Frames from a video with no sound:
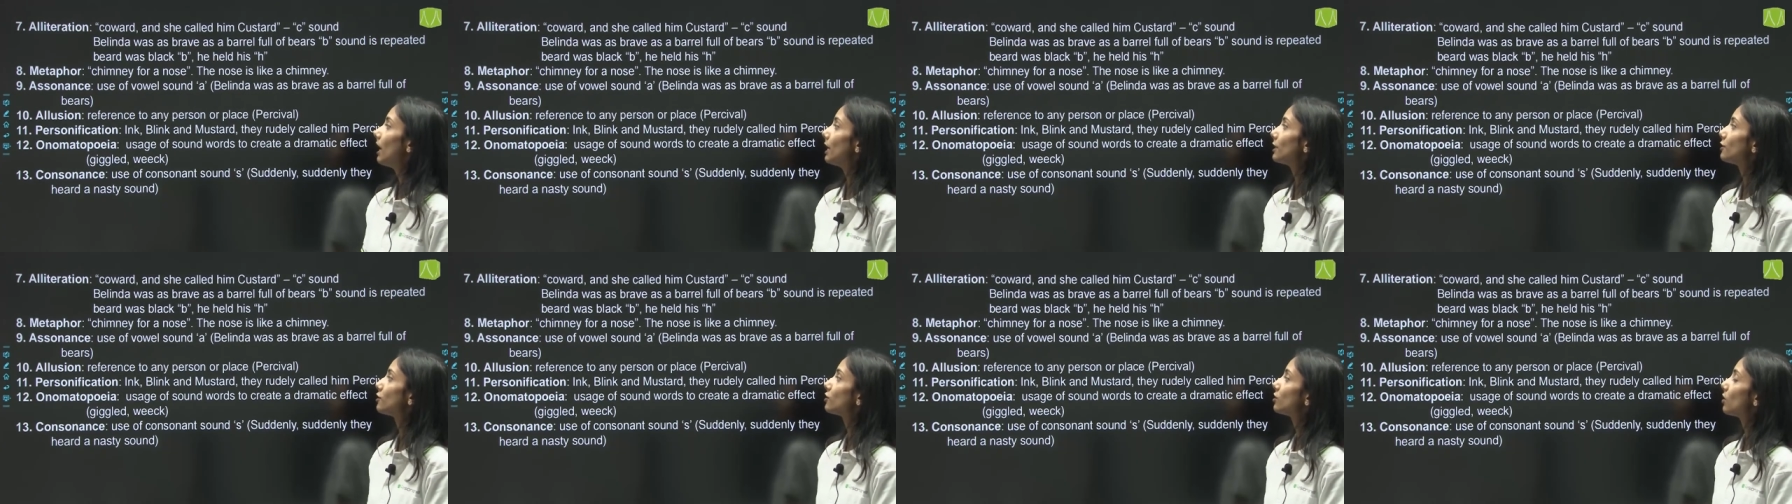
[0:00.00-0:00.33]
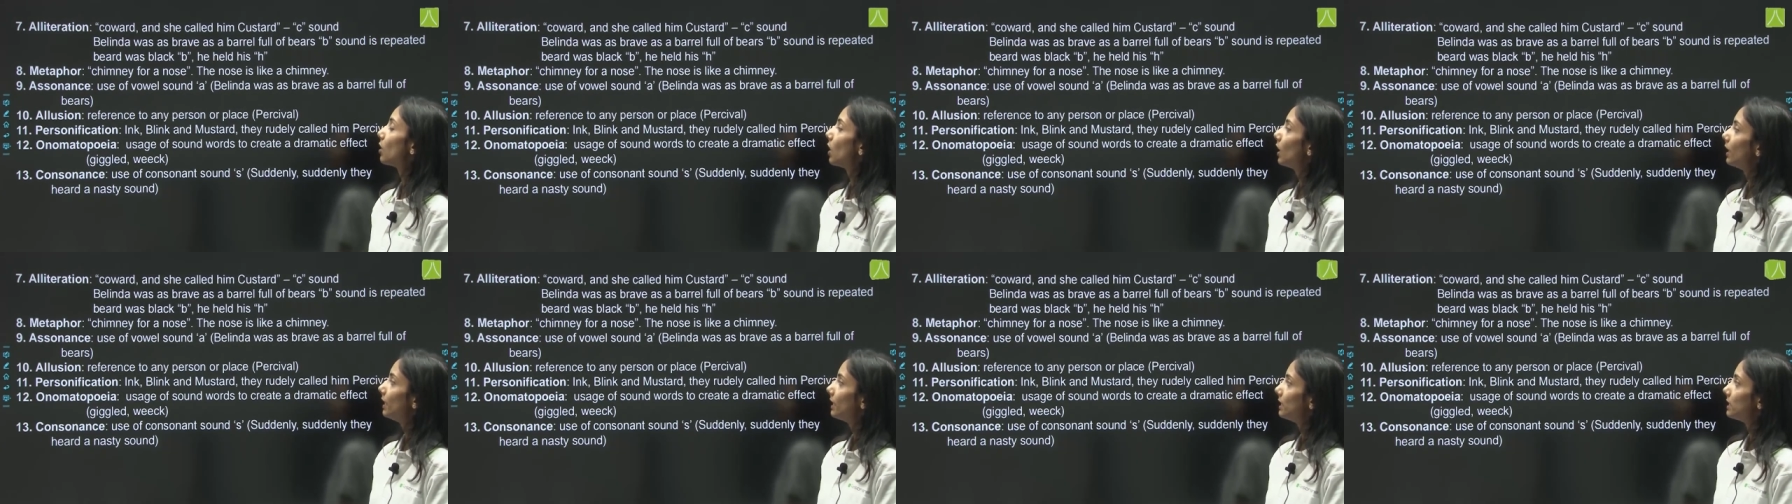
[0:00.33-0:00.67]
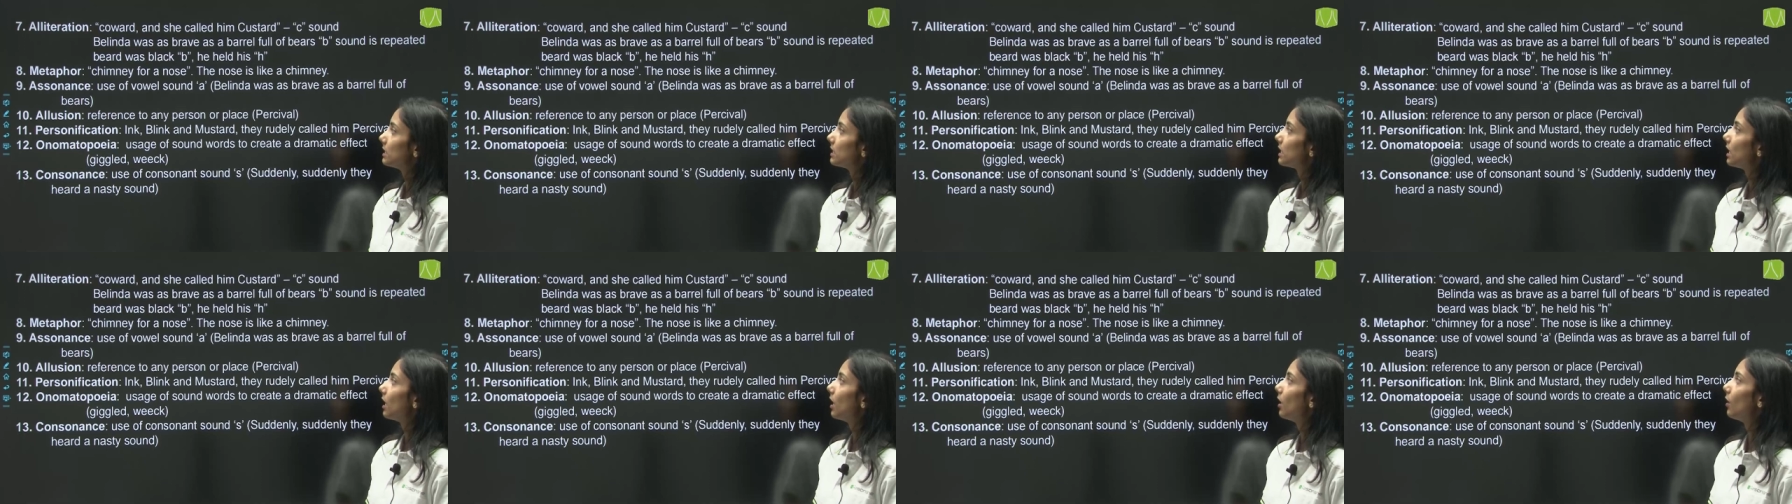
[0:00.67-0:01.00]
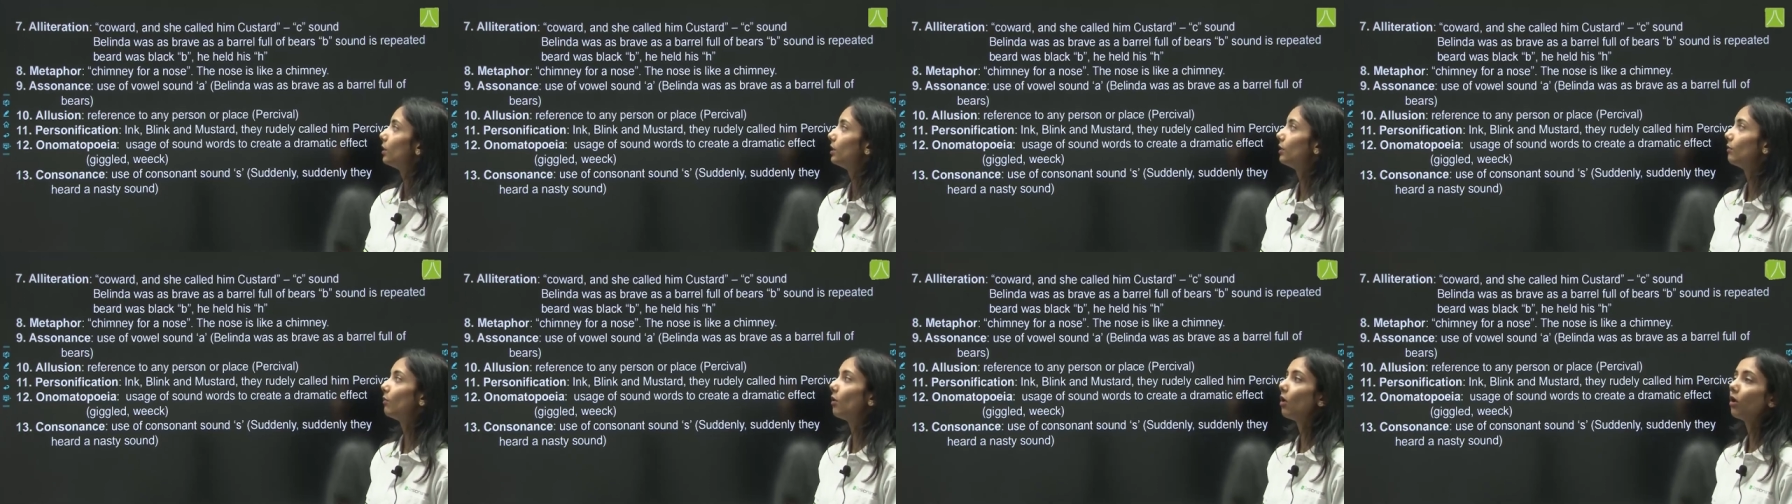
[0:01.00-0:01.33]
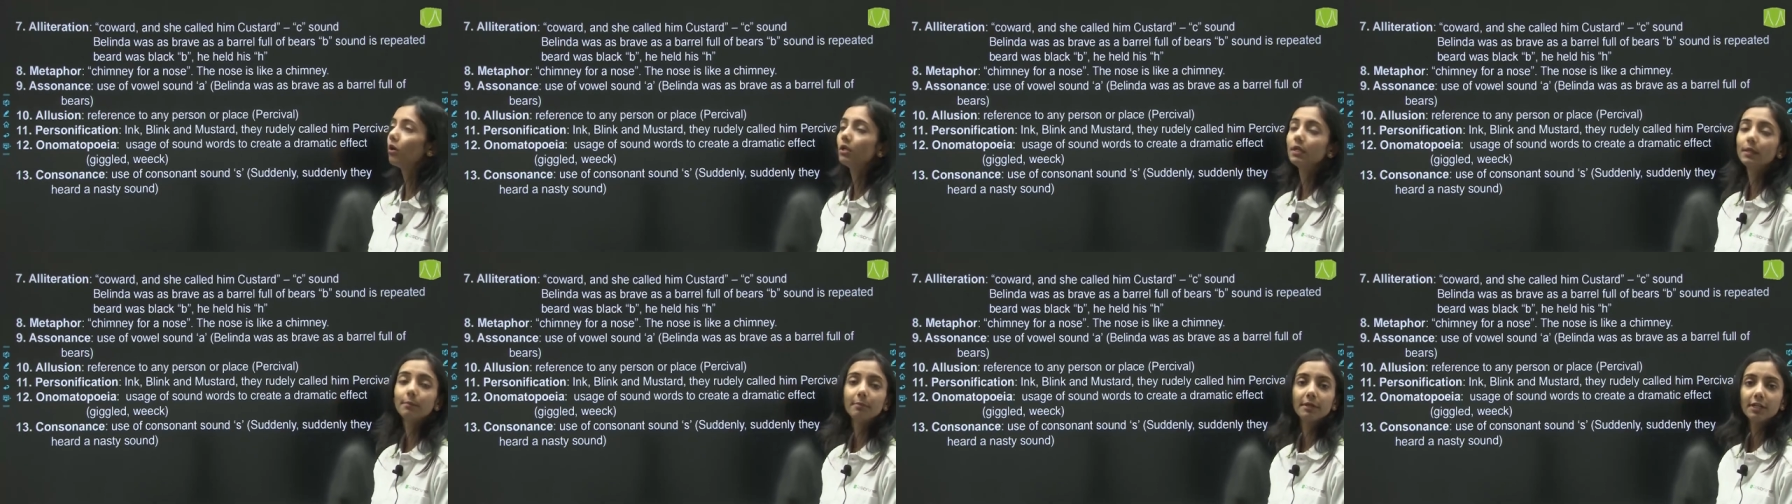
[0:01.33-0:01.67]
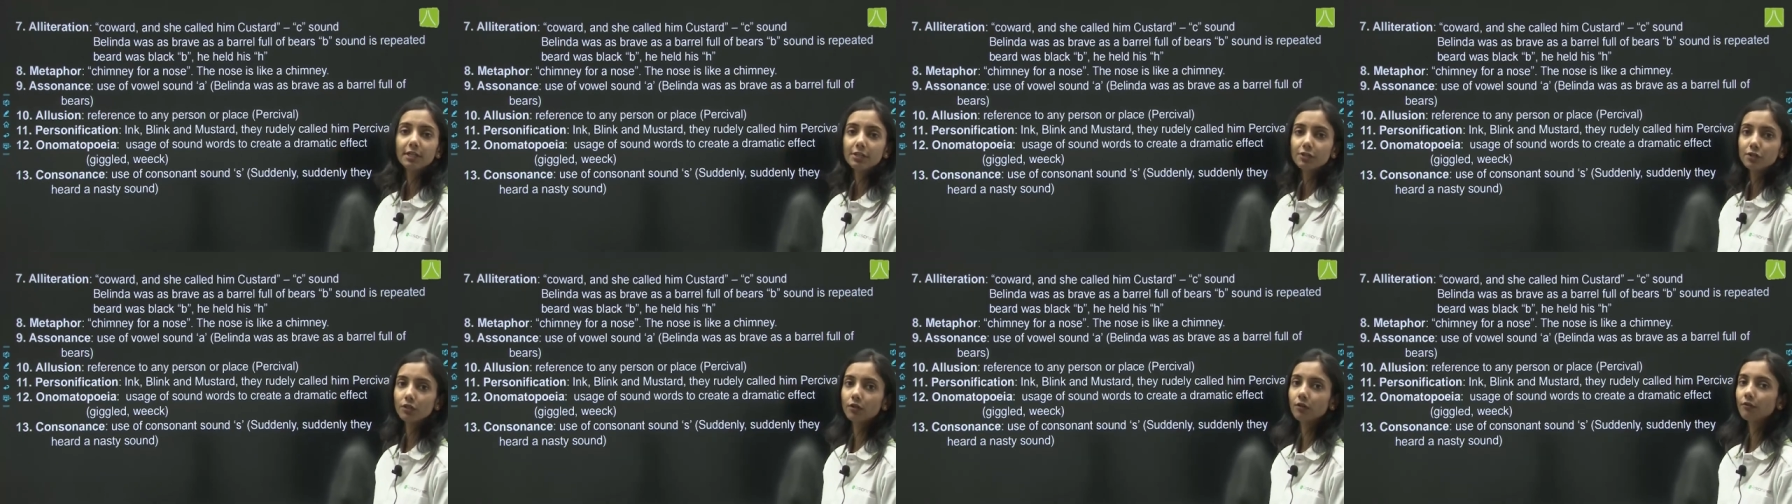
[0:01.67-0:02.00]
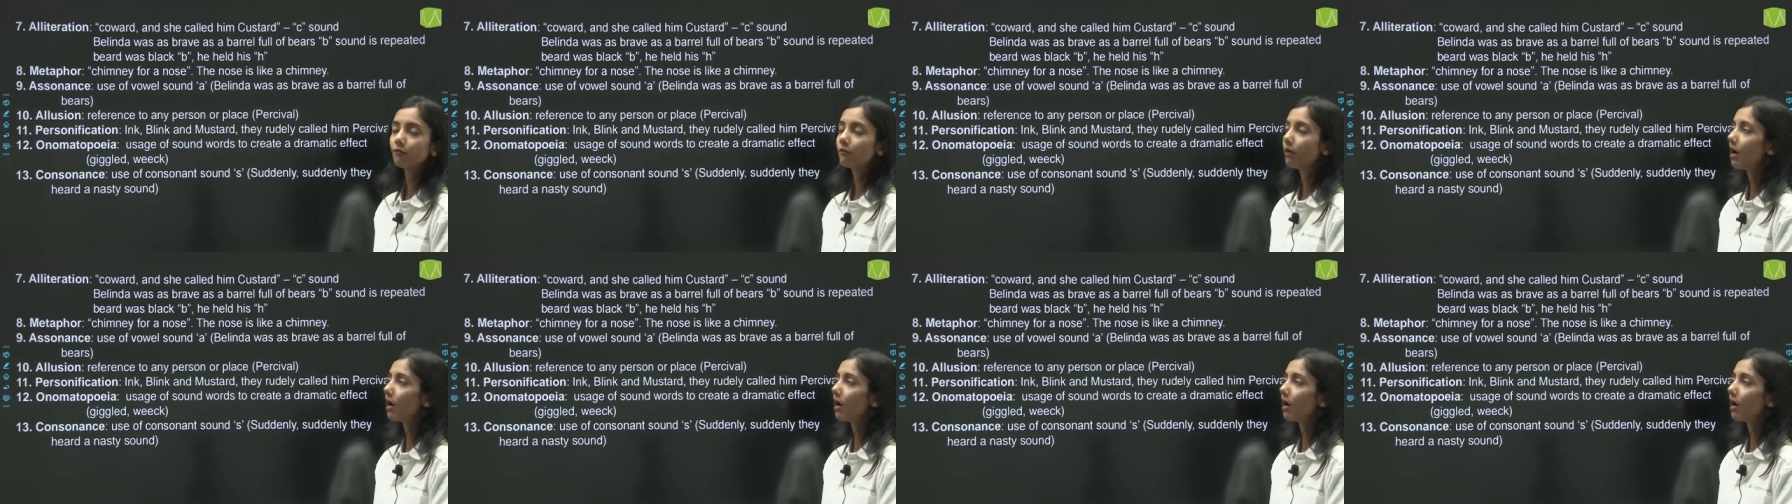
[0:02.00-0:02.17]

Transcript: Assonance, the vowel, repetition of